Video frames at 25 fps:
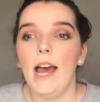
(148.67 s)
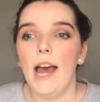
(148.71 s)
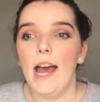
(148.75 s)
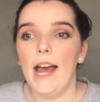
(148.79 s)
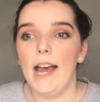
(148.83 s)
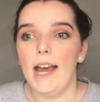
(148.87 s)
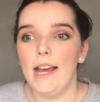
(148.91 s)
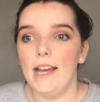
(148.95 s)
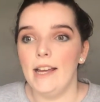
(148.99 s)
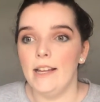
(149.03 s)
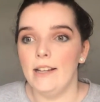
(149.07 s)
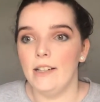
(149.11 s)

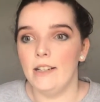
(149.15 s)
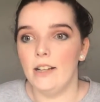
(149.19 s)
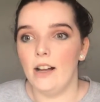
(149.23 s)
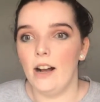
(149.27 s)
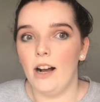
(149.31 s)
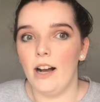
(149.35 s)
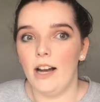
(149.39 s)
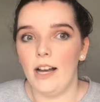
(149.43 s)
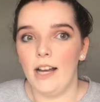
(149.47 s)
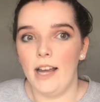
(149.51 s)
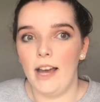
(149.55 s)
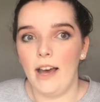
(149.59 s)
and
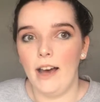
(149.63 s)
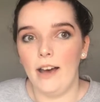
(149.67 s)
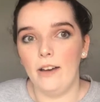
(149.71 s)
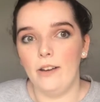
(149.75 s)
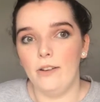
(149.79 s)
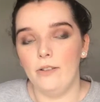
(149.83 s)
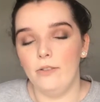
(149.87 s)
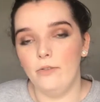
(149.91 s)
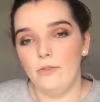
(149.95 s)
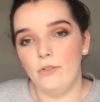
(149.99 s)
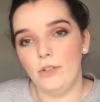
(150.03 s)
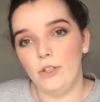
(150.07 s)
I
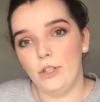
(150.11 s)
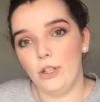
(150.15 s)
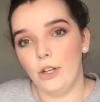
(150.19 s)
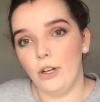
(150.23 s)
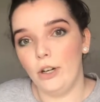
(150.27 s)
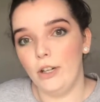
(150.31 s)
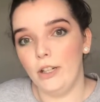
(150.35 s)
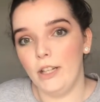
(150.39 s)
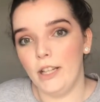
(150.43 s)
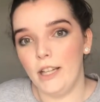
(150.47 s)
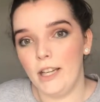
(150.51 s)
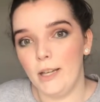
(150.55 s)
have
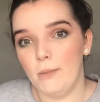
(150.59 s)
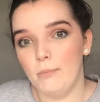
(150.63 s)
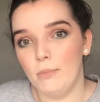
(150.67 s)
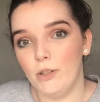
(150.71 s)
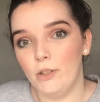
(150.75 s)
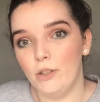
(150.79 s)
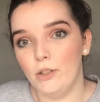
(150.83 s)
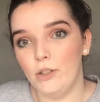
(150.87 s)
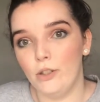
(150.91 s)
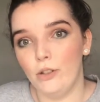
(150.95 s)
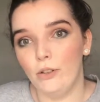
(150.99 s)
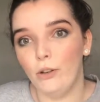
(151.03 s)
shown a heap
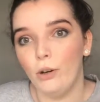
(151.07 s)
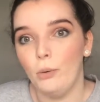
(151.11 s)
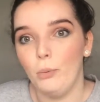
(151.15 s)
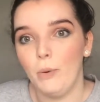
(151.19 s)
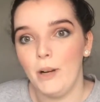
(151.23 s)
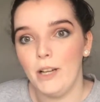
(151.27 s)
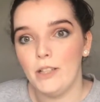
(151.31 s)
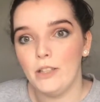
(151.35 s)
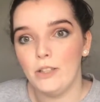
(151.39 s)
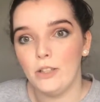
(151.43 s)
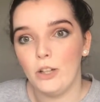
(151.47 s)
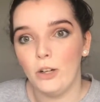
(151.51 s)
of zero waste